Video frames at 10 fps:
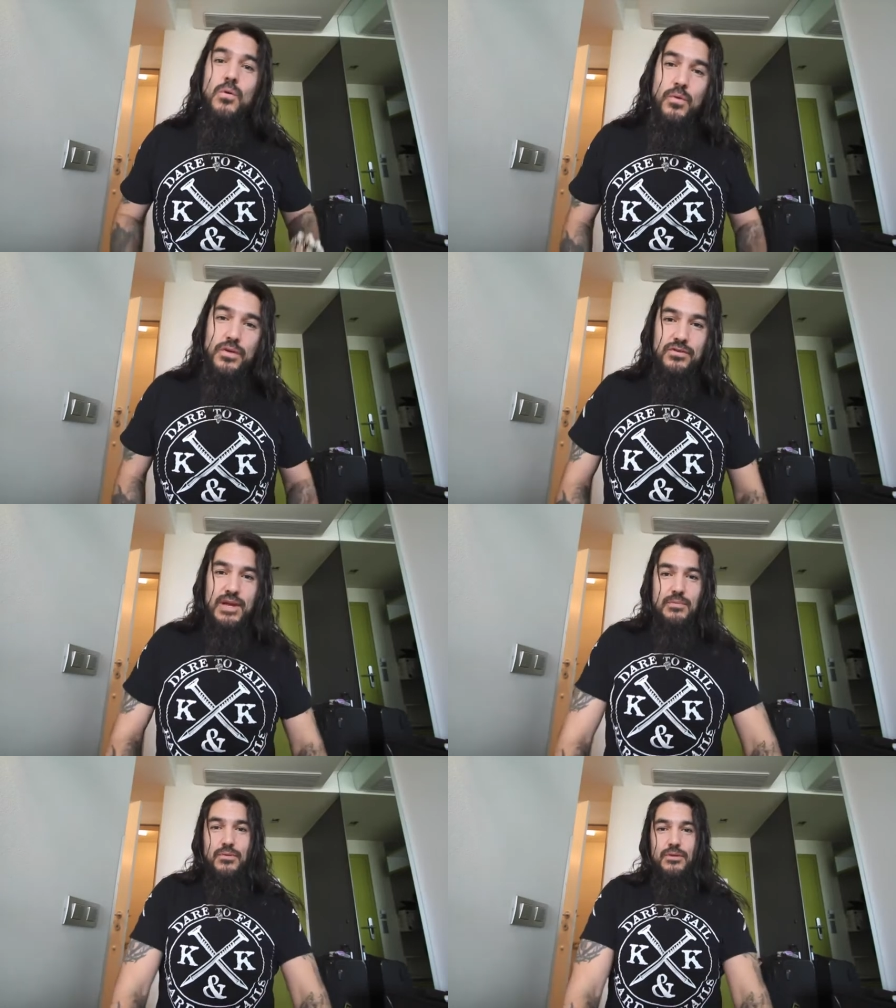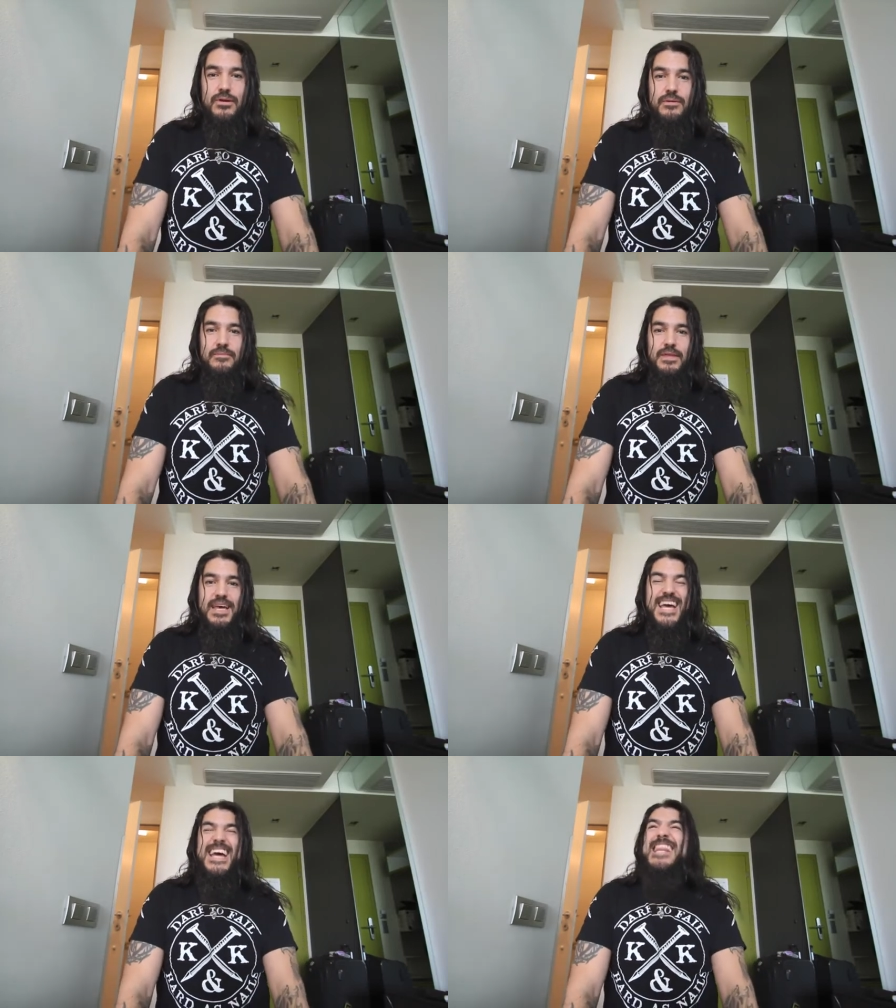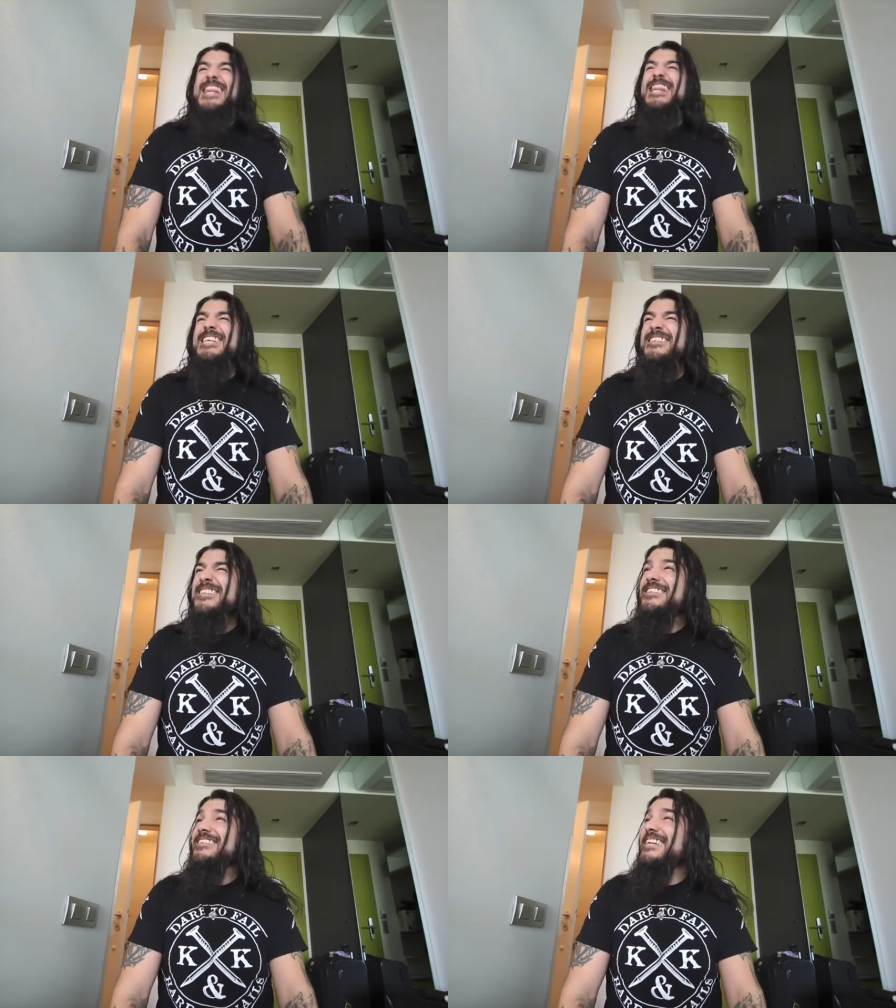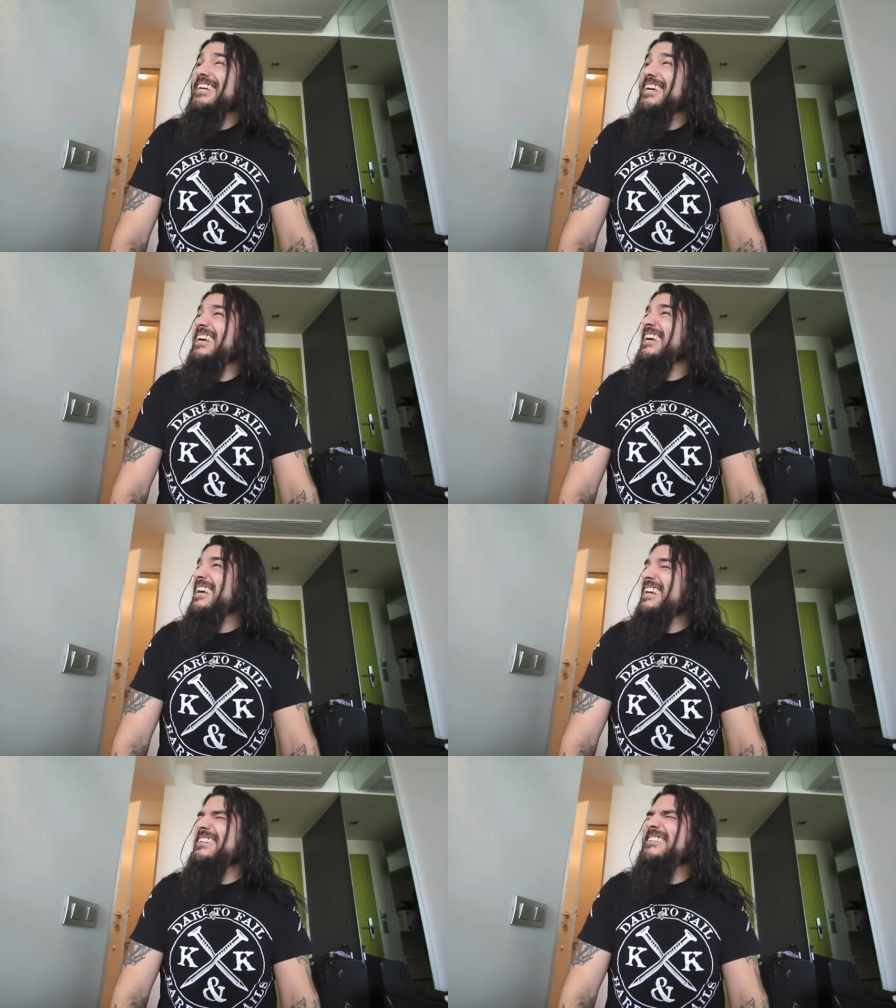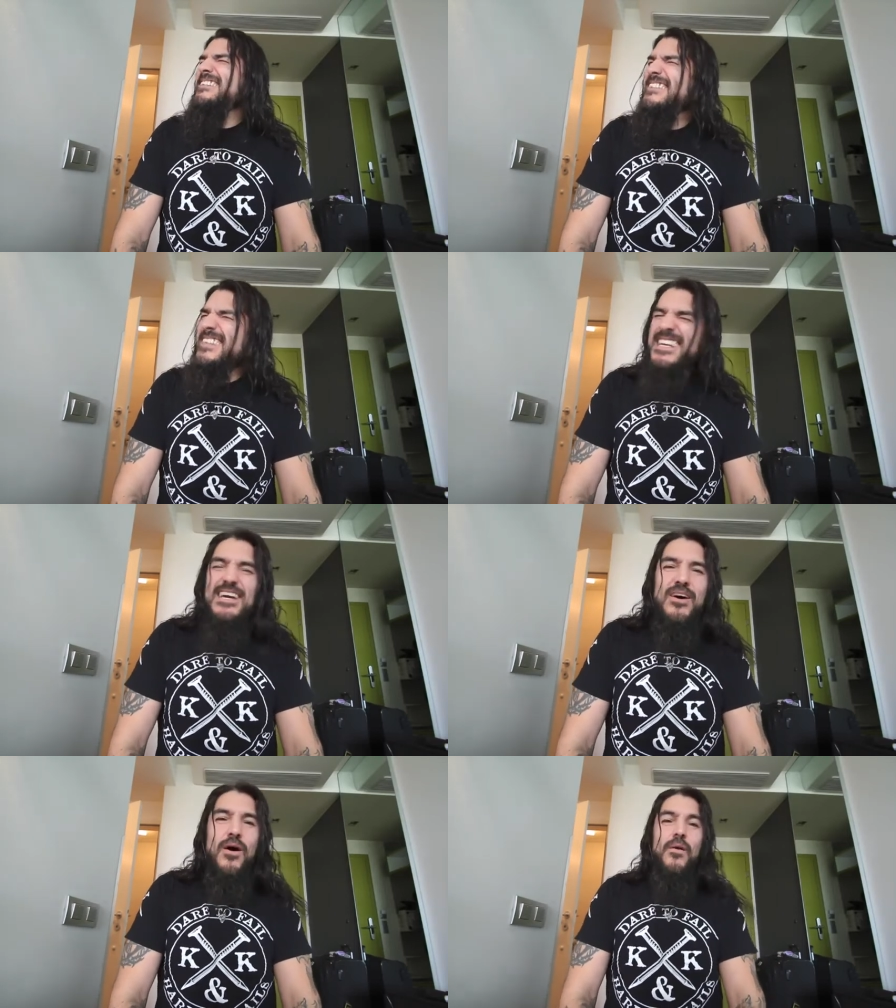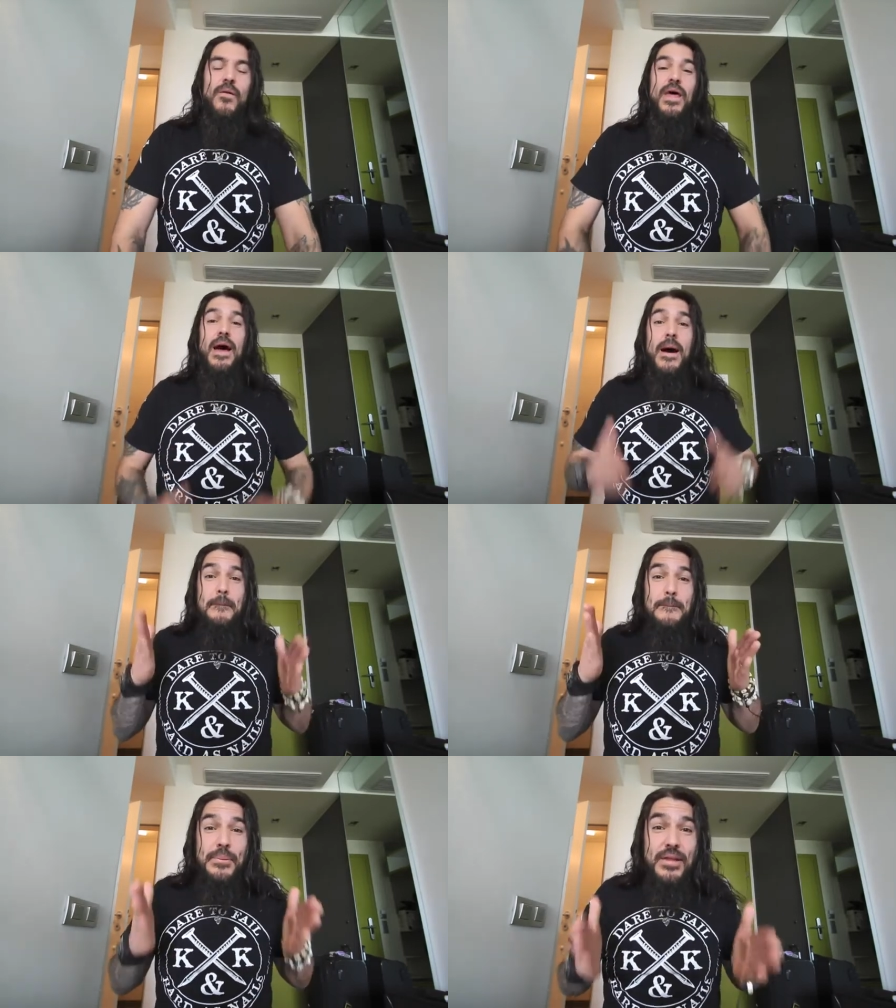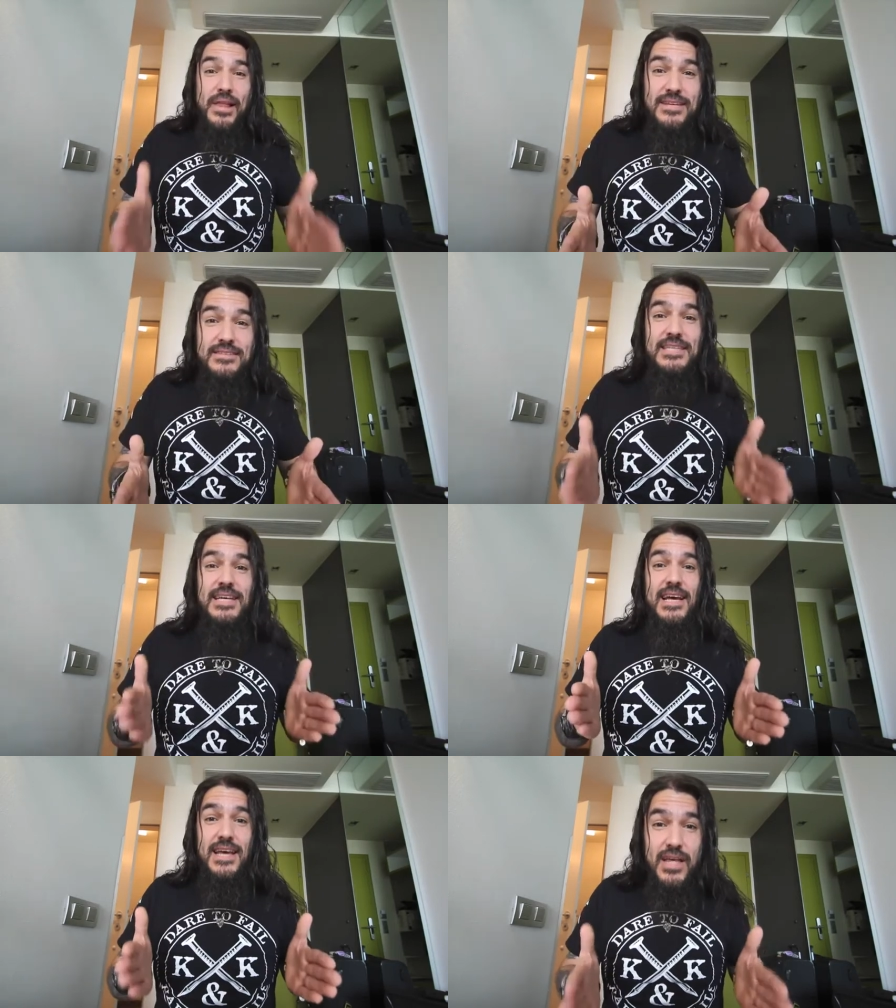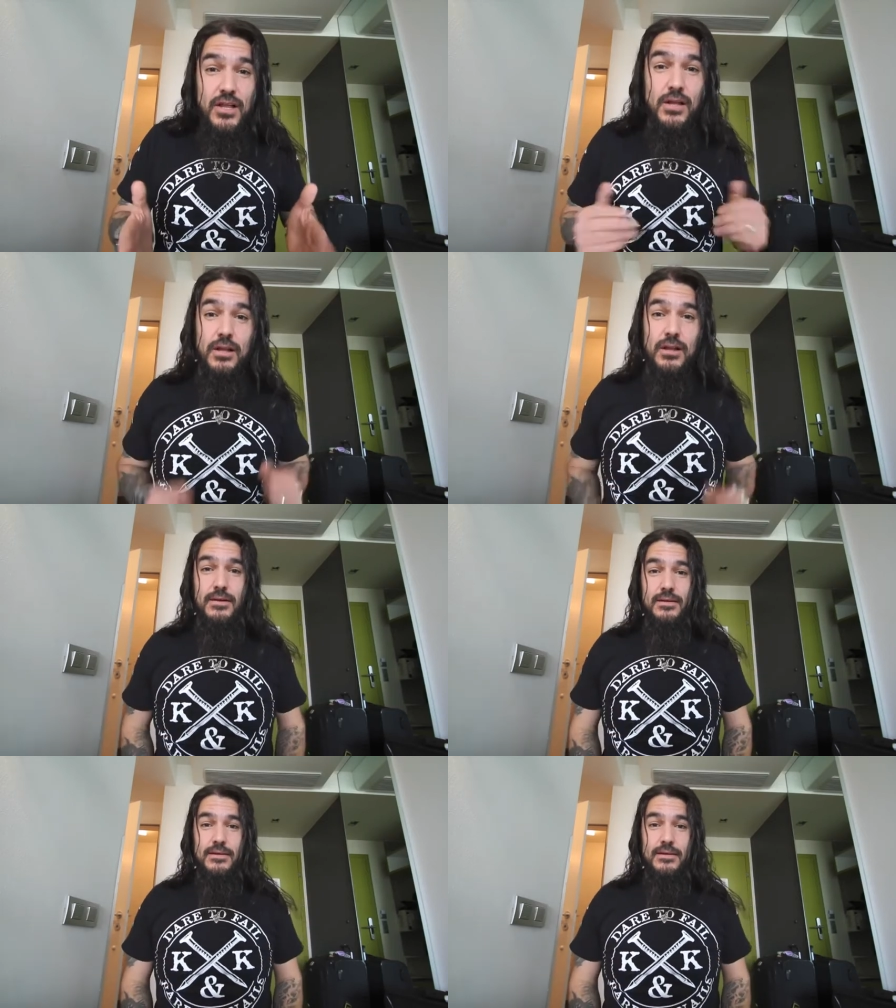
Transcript: or this neighborhood." This is in a city called Pleasant Hill.